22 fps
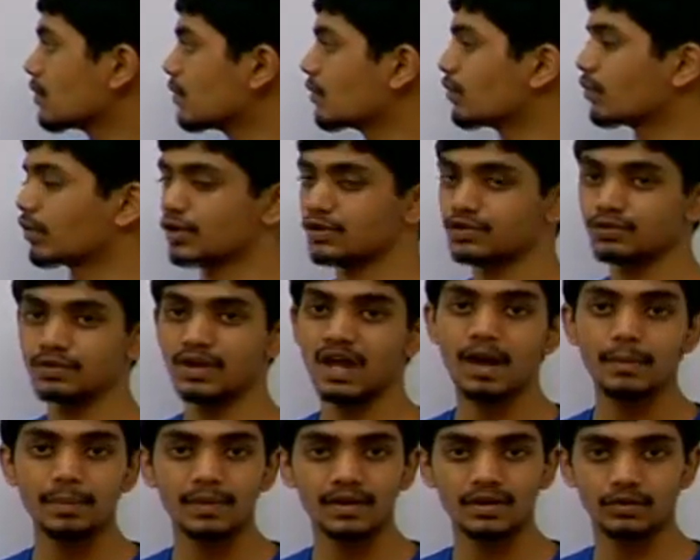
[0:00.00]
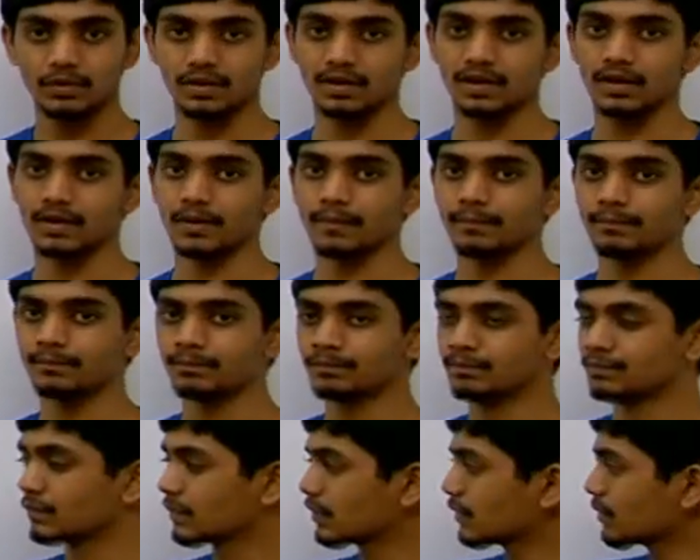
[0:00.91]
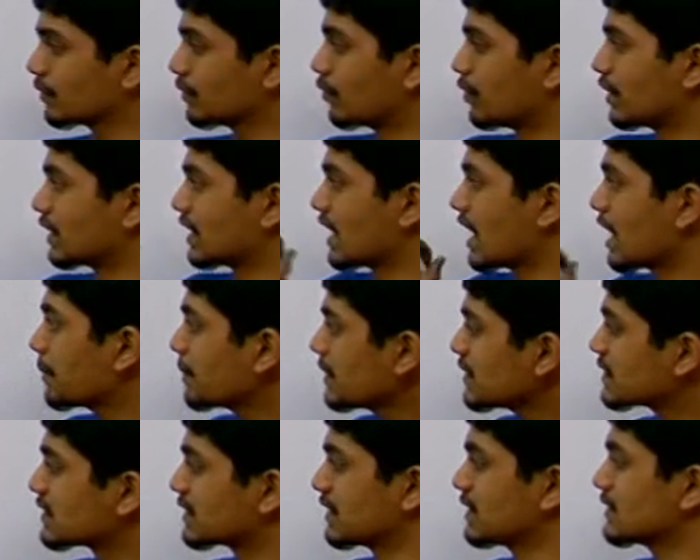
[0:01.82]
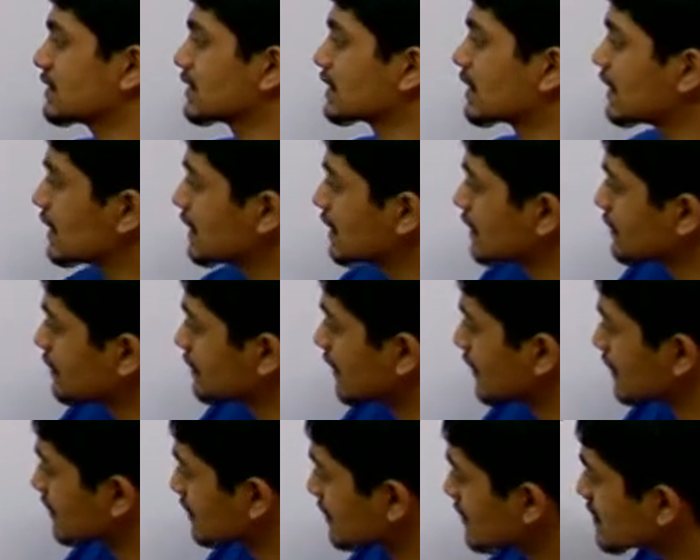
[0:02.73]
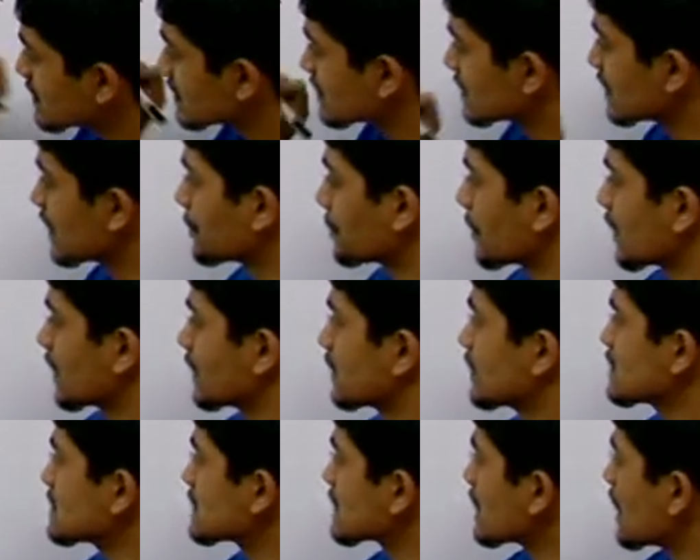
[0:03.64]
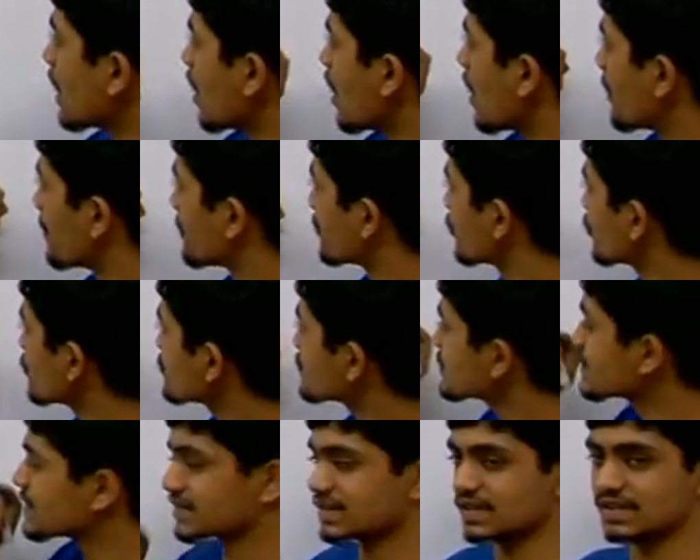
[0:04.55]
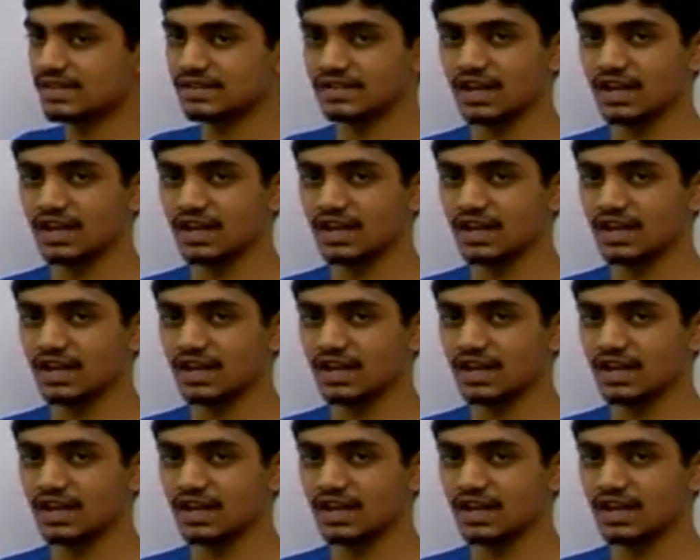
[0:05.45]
what should happen over here? What happens is that this Cn minus approaches this